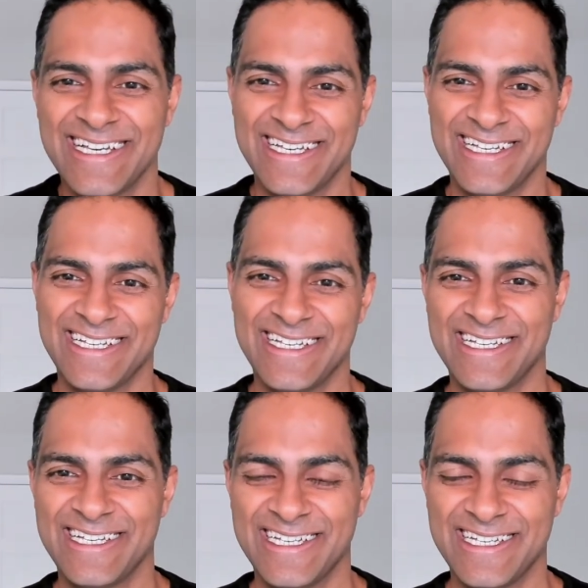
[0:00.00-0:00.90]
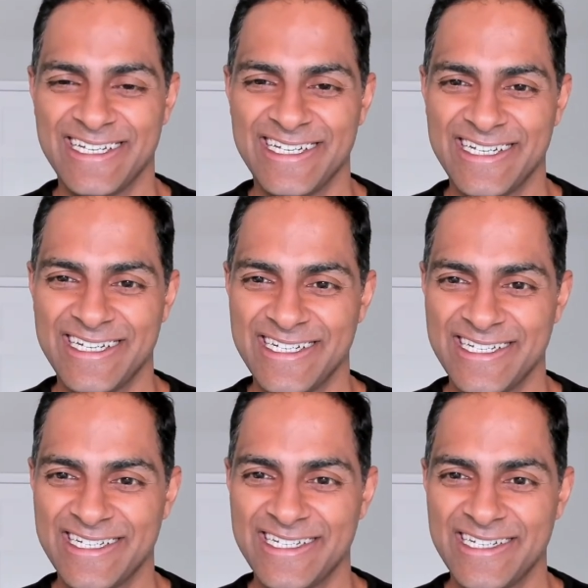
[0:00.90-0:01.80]

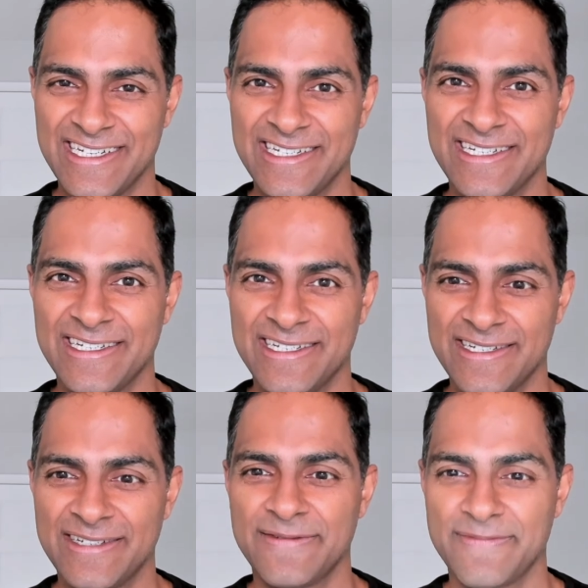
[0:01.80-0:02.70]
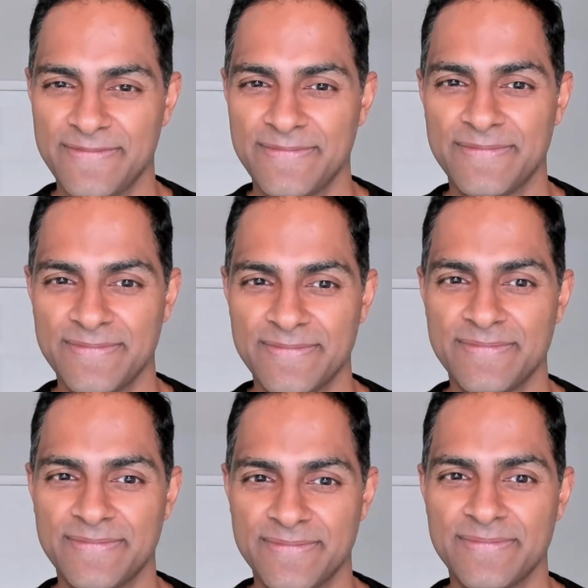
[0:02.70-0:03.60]

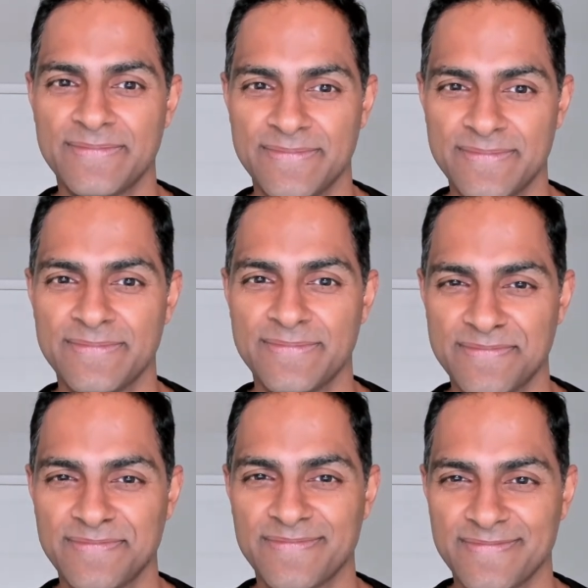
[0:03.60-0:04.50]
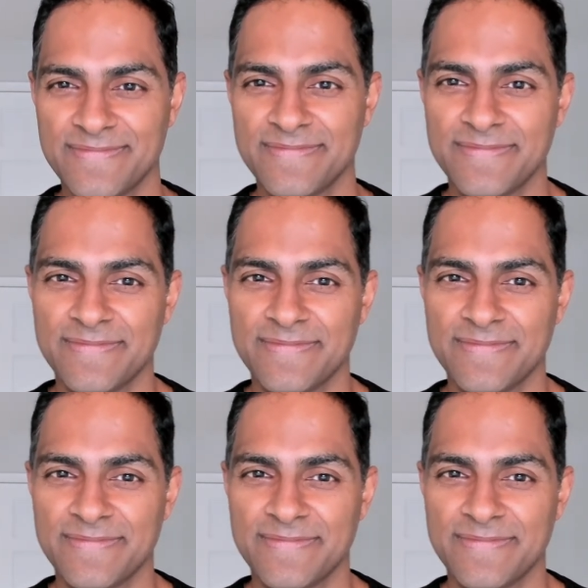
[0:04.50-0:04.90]
No words are spoken by the person on screen.